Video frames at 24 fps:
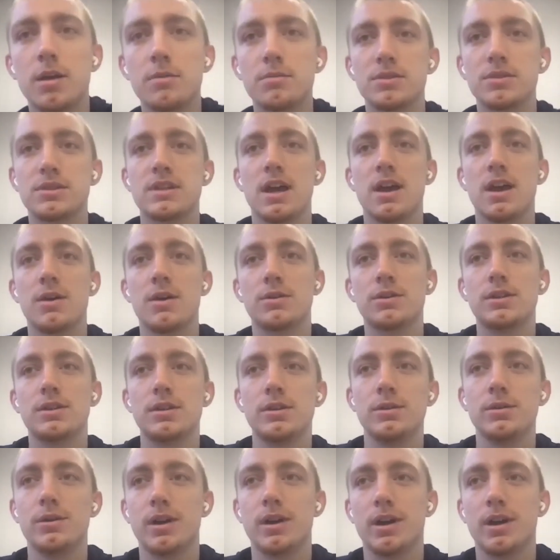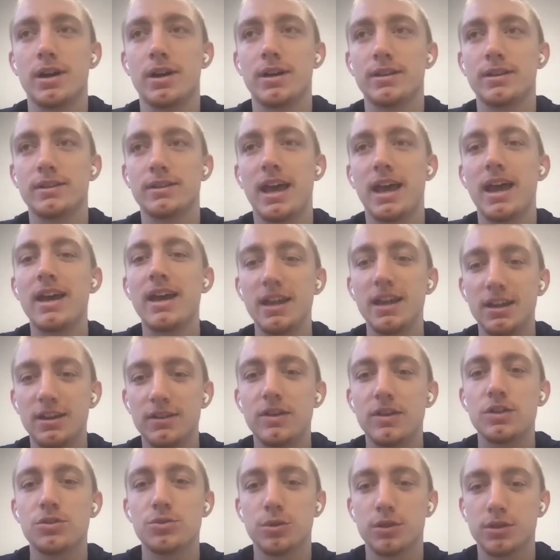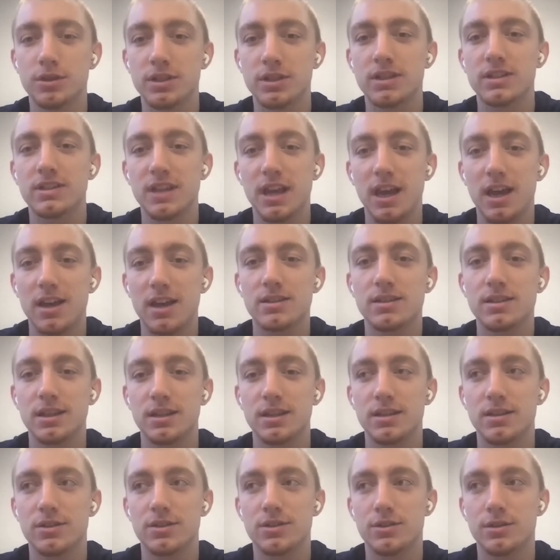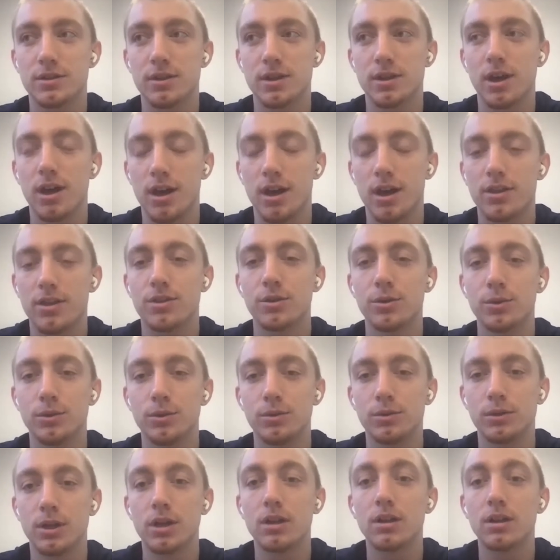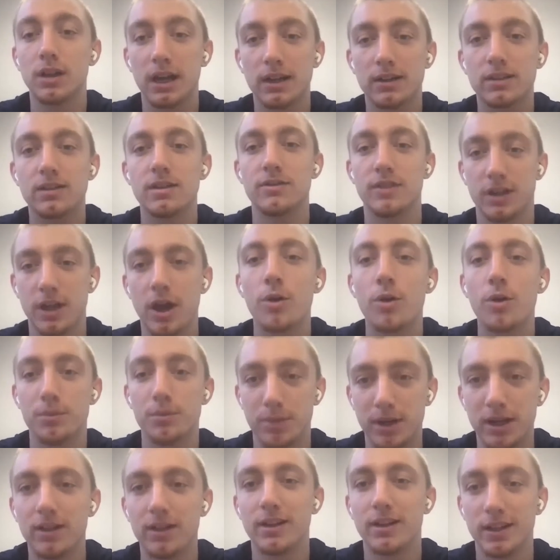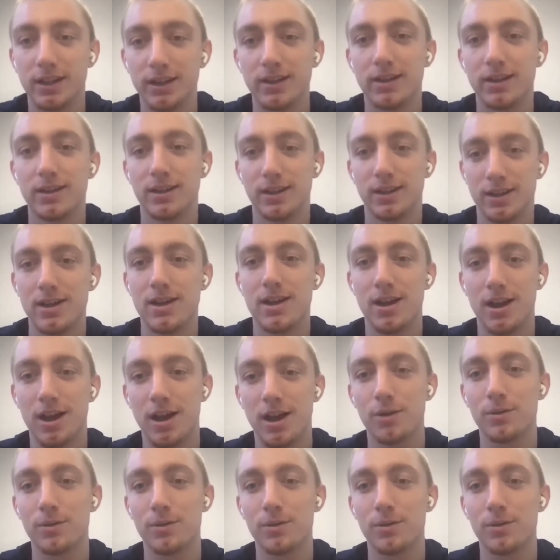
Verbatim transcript: comes down to uh, that individual success is uh, through collective accountability yep,